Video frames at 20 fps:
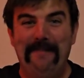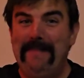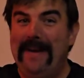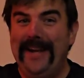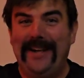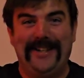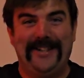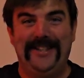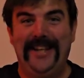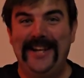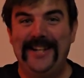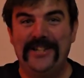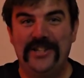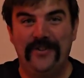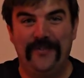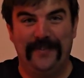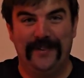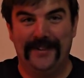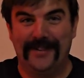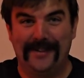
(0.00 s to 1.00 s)
Make
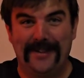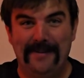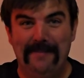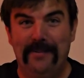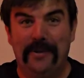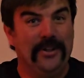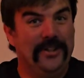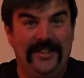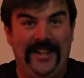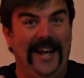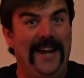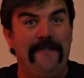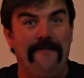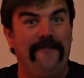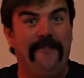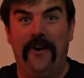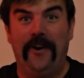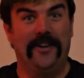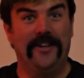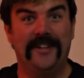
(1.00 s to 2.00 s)
sense of it, because I
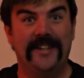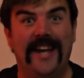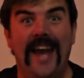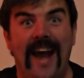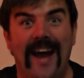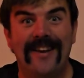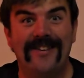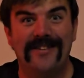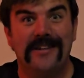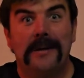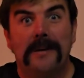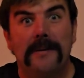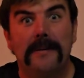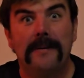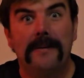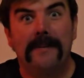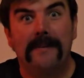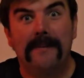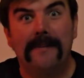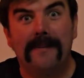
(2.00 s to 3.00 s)
fucking can't.
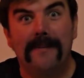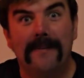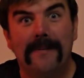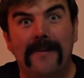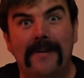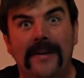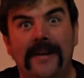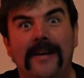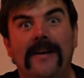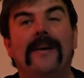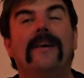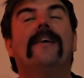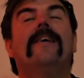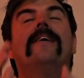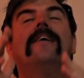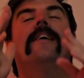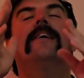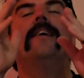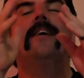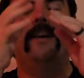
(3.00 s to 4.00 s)

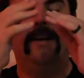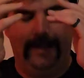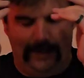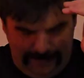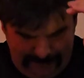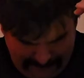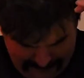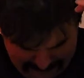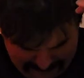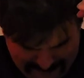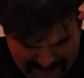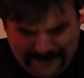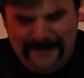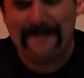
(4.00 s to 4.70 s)
Oh.